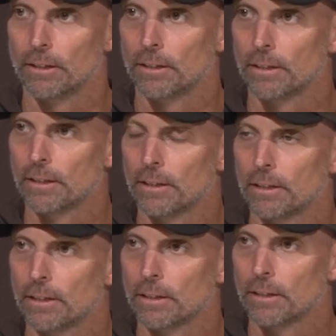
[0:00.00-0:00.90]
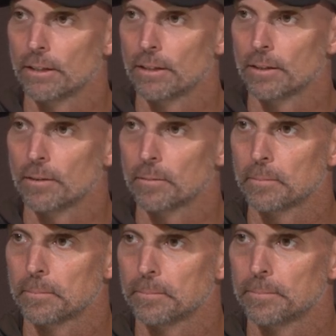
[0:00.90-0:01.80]
Did you do anything special
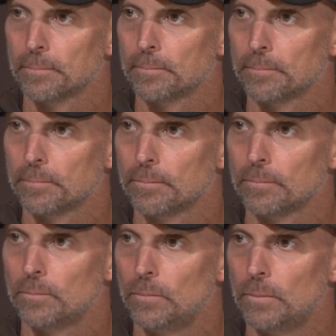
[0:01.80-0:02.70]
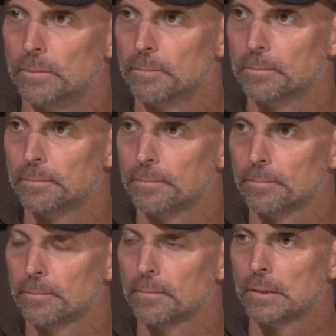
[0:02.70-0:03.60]
or specific to help
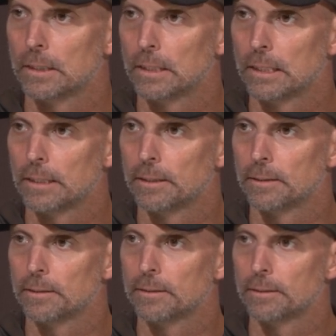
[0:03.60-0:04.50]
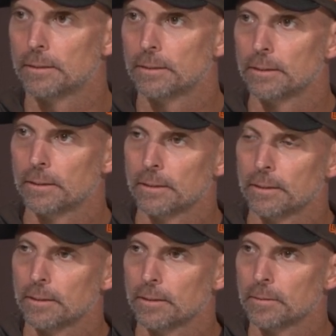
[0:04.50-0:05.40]
him kind of get through those that
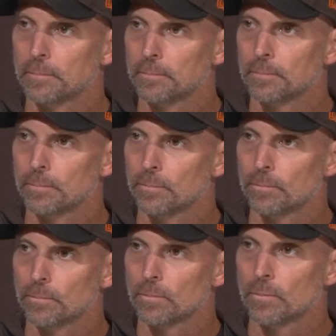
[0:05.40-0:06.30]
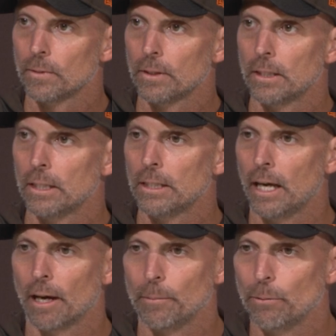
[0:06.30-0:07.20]
drop period he had during the preseason?
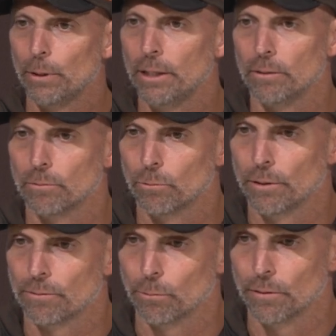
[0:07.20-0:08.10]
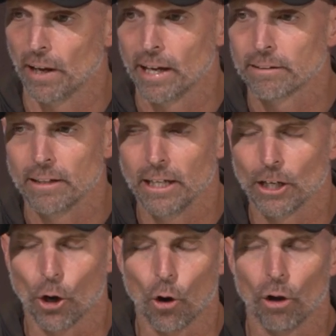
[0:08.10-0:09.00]
Yeah, I mean, we with with Anthony
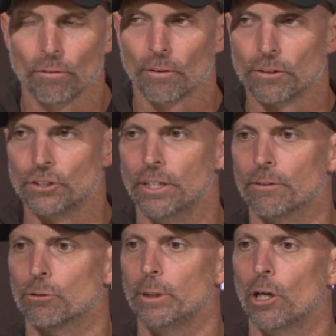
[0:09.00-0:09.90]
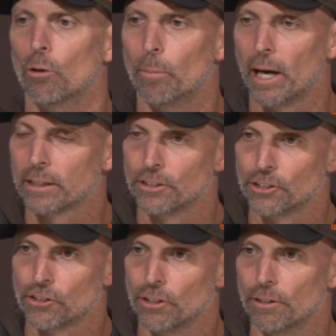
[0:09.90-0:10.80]
and all of our receivers, we go back
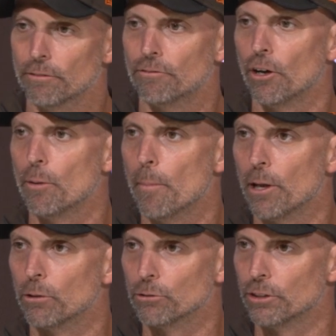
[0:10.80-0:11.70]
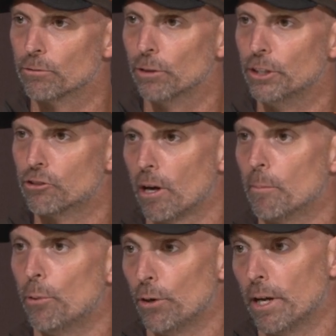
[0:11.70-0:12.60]
just to the fundamentals and really try to
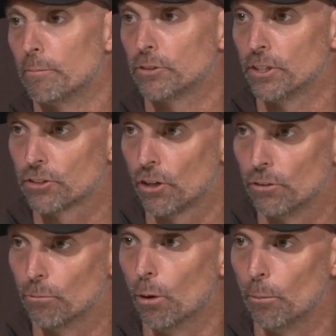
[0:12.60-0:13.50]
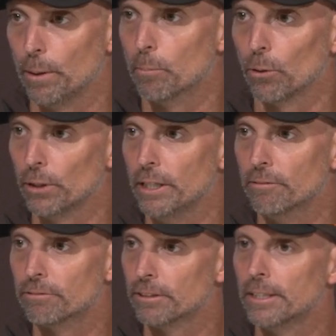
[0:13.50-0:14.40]
put an emphasis on what we believe